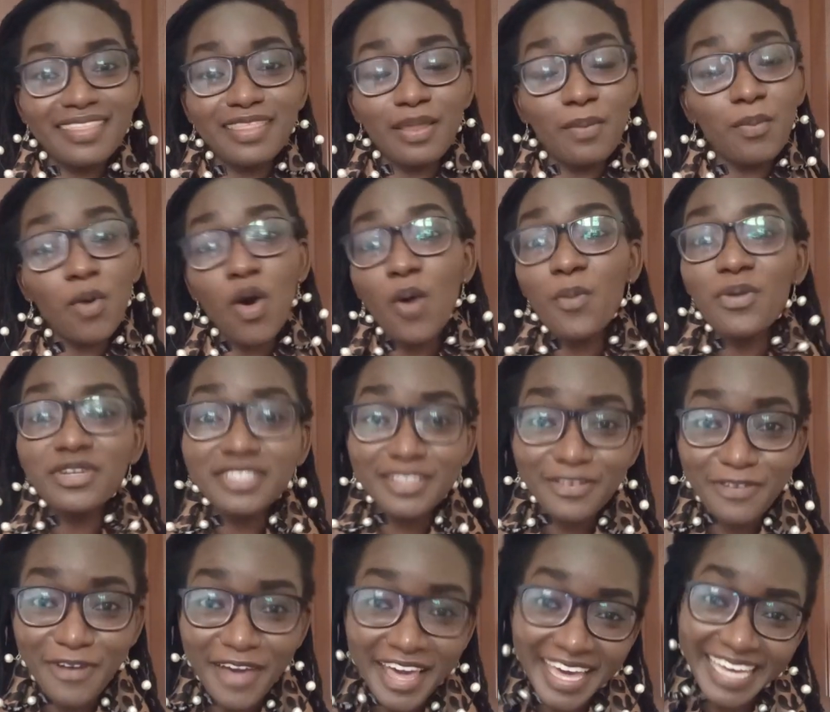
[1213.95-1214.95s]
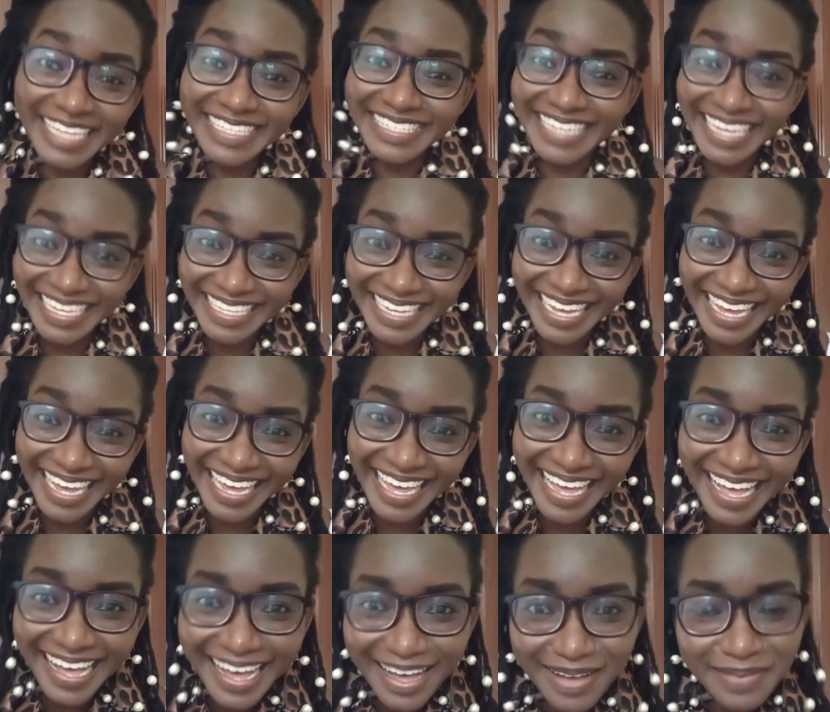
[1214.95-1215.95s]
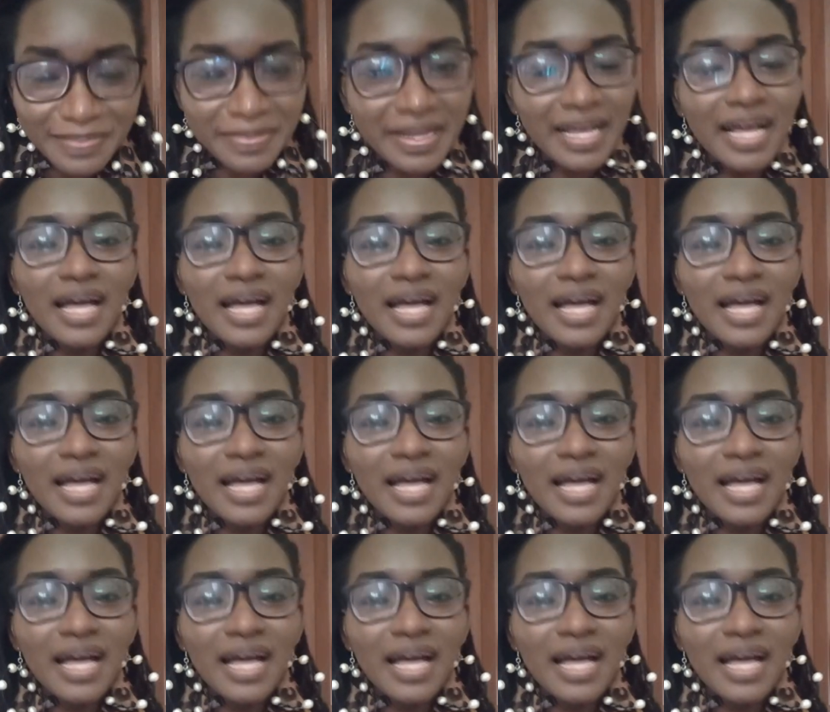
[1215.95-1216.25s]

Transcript: more motivated I am.